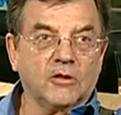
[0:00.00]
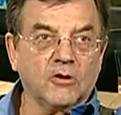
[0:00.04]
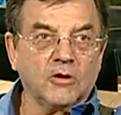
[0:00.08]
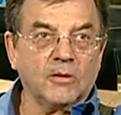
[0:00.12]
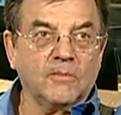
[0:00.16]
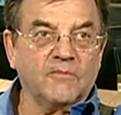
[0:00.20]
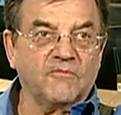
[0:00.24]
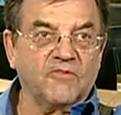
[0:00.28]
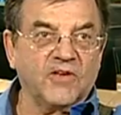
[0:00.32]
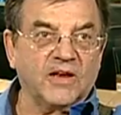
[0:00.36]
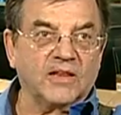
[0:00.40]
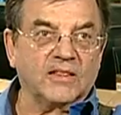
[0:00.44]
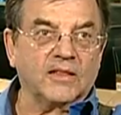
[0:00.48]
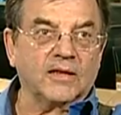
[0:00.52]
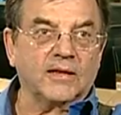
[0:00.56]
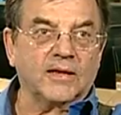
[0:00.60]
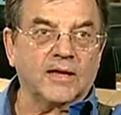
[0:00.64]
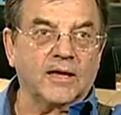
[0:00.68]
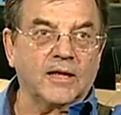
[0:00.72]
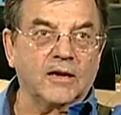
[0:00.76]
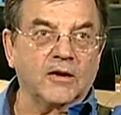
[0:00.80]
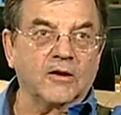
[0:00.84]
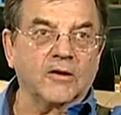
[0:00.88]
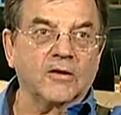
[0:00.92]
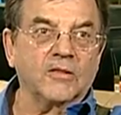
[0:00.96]
circumvent the
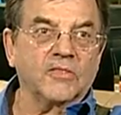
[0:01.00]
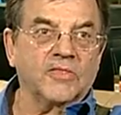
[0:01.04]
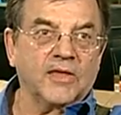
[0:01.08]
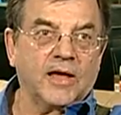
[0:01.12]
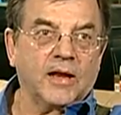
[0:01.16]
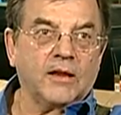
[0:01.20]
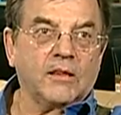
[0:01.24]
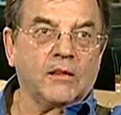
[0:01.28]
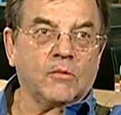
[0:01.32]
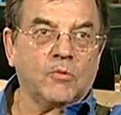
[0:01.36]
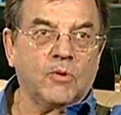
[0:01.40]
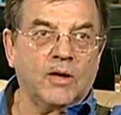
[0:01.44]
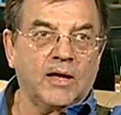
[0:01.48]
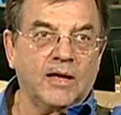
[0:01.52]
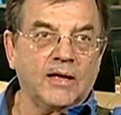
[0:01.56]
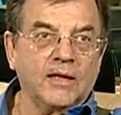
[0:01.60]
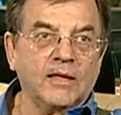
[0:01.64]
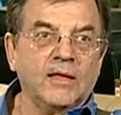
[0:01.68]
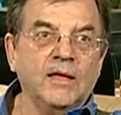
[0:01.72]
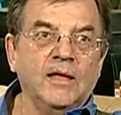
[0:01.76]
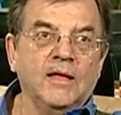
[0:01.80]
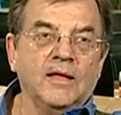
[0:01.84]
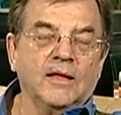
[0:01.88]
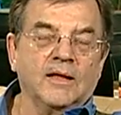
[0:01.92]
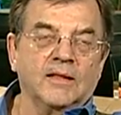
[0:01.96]
dollar. That's
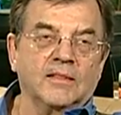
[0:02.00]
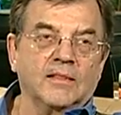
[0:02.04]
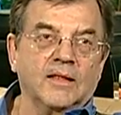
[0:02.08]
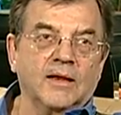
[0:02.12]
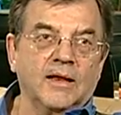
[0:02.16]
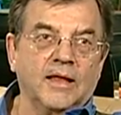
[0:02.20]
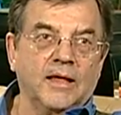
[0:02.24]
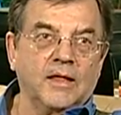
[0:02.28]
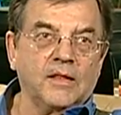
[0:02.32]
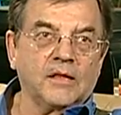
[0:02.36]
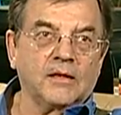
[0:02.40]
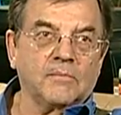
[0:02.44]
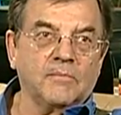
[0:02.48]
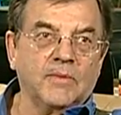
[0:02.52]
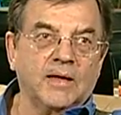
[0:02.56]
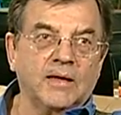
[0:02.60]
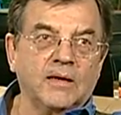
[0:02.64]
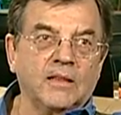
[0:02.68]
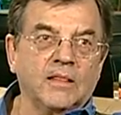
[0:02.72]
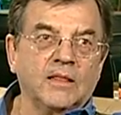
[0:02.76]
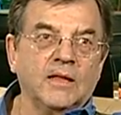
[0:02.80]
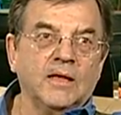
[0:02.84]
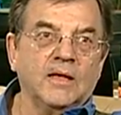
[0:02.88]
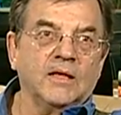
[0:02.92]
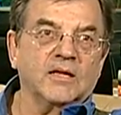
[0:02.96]
why in the last
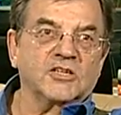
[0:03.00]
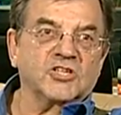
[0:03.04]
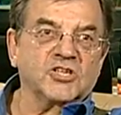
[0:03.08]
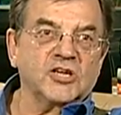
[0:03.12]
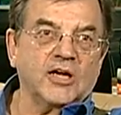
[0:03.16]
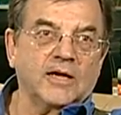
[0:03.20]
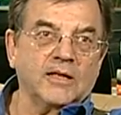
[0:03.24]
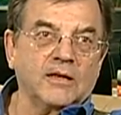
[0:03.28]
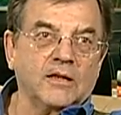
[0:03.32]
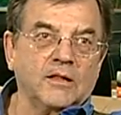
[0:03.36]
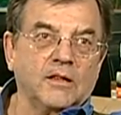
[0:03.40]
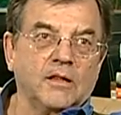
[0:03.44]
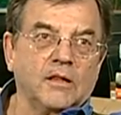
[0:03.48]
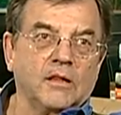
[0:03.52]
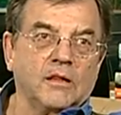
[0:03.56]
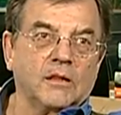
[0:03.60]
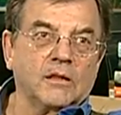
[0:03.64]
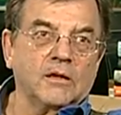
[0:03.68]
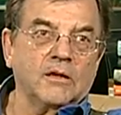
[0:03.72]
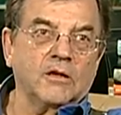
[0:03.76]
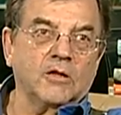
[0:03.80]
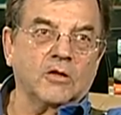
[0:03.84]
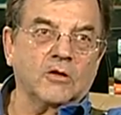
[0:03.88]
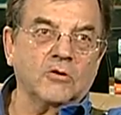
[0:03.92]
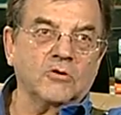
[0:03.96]
month, China
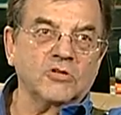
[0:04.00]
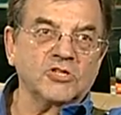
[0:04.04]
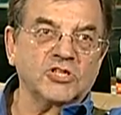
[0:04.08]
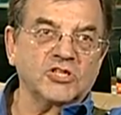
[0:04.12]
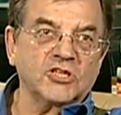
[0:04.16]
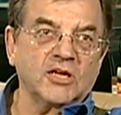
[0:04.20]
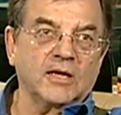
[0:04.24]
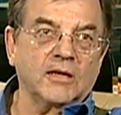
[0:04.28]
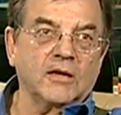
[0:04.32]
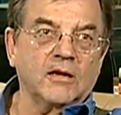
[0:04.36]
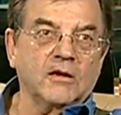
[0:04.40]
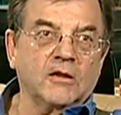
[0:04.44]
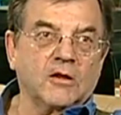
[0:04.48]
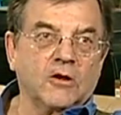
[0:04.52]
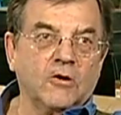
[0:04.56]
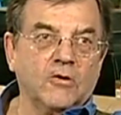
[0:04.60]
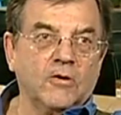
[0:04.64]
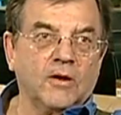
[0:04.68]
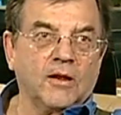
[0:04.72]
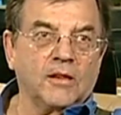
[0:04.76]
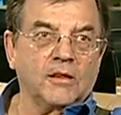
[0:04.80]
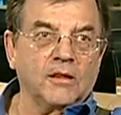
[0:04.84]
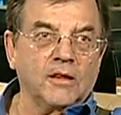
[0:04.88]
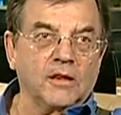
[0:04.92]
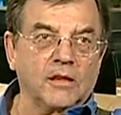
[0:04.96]
has negotiated
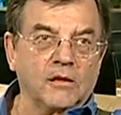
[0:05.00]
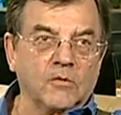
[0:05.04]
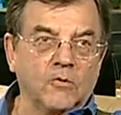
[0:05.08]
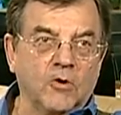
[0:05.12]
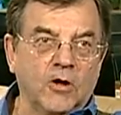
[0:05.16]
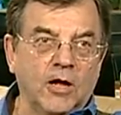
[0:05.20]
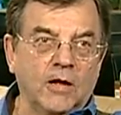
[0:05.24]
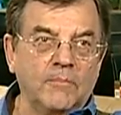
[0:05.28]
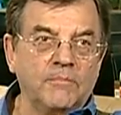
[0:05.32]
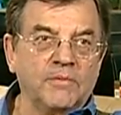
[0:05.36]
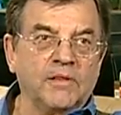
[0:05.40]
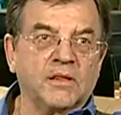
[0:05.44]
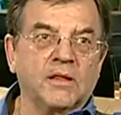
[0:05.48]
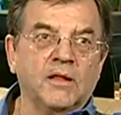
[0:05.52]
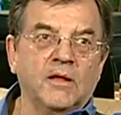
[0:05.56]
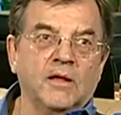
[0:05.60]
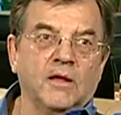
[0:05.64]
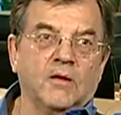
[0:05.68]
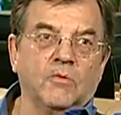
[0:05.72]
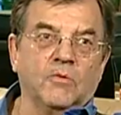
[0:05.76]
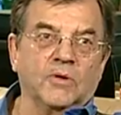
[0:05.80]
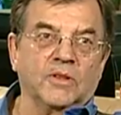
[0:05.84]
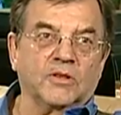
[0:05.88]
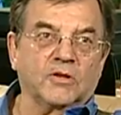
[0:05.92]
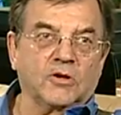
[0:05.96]
currency swaps
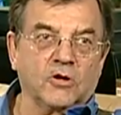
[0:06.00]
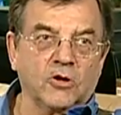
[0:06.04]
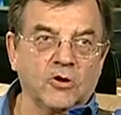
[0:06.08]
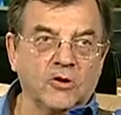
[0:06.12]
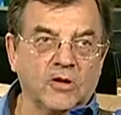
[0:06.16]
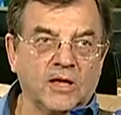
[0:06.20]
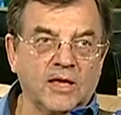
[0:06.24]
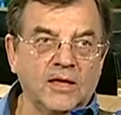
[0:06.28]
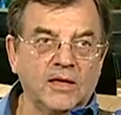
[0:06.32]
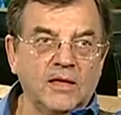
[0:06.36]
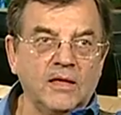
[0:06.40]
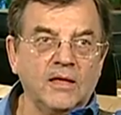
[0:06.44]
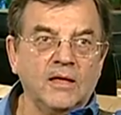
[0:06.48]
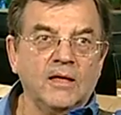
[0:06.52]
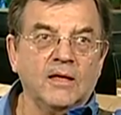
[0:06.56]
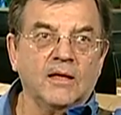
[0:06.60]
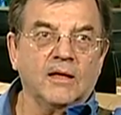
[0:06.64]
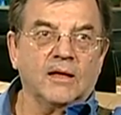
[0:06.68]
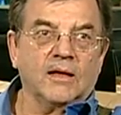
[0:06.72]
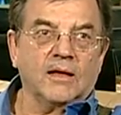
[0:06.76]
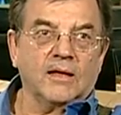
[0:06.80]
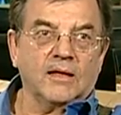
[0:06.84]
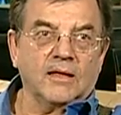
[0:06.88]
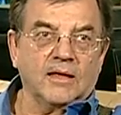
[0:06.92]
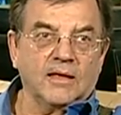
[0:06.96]
with Turkey,
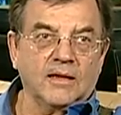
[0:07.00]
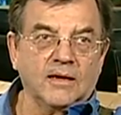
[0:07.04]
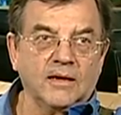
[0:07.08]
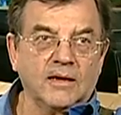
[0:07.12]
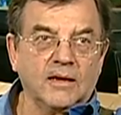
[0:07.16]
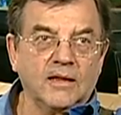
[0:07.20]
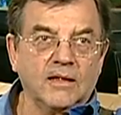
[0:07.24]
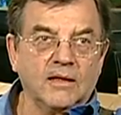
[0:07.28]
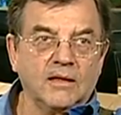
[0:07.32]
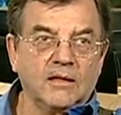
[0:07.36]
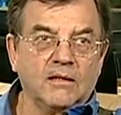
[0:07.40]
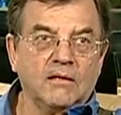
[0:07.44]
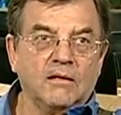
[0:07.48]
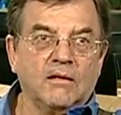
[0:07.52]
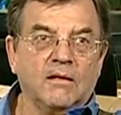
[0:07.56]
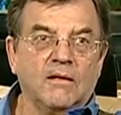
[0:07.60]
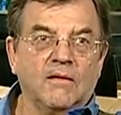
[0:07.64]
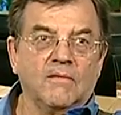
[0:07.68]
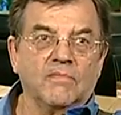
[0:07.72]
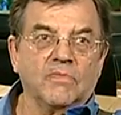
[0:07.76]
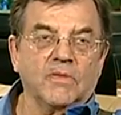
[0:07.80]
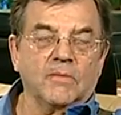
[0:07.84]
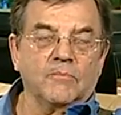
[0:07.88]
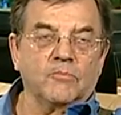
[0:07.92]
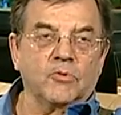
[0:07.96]
India,
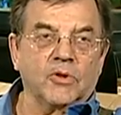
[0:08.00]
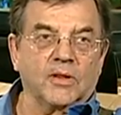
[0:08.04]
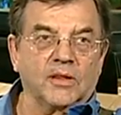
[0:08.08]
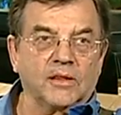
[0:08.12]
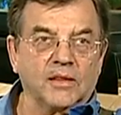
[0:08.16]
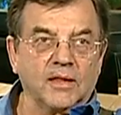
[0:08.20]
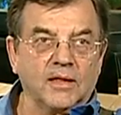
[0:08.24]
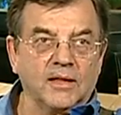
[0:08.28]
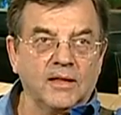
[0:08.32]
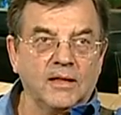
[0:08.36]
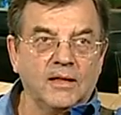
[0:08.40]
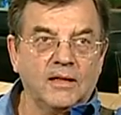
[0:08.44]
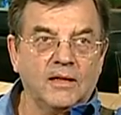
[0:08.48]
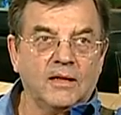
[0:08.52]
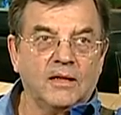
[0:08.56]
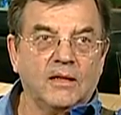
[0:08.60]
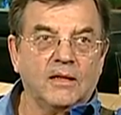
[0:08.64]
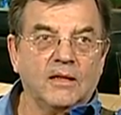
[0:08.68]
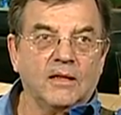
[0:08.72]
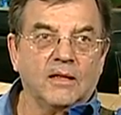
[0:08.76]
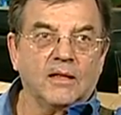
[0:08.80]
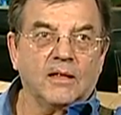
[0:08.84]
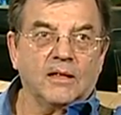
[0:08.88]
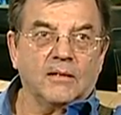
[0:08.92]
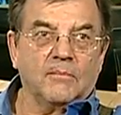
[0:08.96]
Brazil,
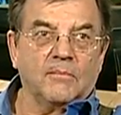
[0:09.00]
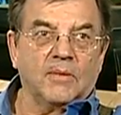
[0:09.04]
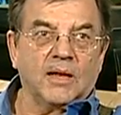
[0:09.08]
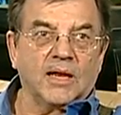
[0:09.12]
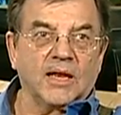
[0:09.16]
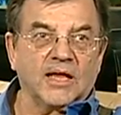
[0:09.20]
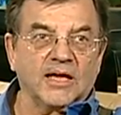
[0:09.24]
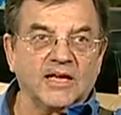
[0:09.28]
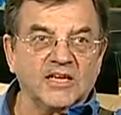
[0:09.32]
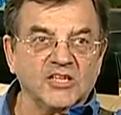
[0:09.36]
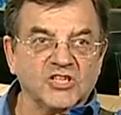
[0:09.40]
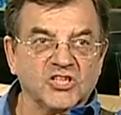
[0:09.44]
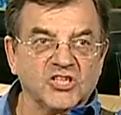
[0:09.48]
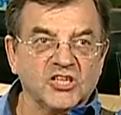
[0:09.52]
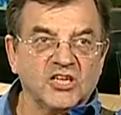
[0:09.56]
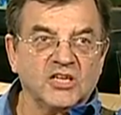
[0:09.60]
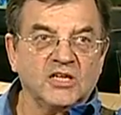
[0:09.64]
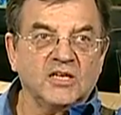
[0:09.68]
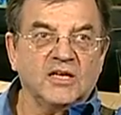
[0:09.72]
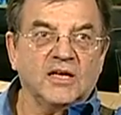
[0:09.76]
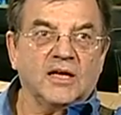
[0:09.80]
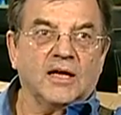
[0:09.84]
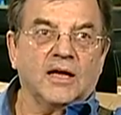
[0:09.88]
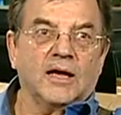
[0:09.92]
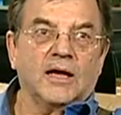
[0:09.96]

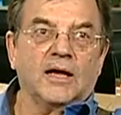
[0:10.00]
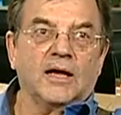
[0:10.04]
Malaysia,